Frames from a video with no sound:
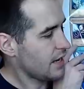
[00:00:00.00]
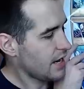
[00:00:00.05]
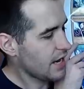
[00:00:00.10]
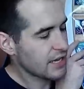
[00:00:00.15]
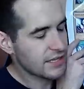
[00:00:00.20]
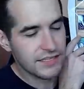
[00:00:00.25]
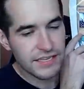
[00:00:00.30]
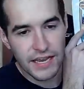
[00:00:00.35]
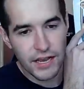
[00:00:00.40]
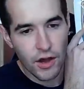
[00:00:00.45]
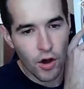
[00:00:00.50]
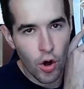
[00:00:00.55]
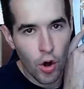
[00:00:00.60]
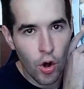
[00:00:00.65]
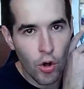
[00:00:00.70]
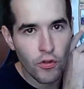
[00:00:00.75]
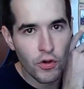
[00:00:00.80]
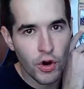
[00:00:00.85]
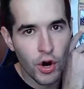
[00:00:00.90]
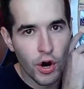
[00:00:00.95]
It's like
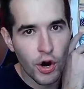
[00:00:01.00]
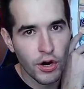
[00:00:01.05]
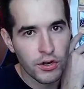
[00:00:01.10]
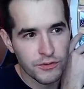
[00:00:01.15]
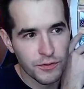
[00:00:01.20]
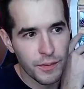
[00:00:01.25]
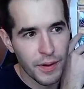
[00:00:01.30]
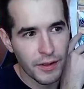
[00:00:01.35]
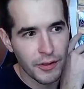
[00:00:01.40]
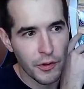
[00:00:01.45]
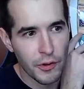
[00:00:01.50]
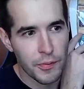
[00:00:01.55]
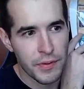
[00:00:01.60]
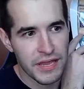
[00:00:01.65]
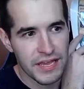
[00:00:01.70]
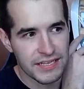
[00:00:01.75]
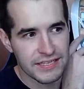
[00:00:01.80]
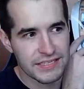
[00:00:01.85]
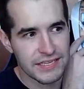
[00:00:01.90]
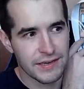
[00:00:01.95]
all the cards from LOB,
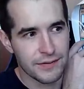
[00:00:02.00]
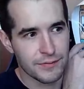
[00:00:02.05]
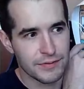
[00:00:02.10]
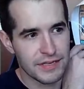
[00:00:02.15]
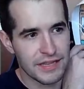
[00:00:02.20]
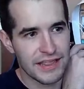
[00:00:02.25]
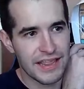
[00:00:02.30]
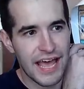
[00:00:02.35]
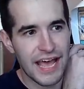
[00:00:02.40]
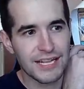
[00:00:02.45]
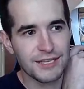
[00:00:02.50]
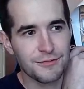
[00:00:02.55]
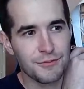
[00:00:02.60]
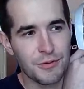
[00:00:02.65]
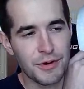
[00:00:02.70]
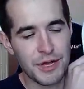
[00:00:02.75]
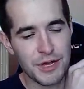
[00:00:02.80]
it seems. That's pretty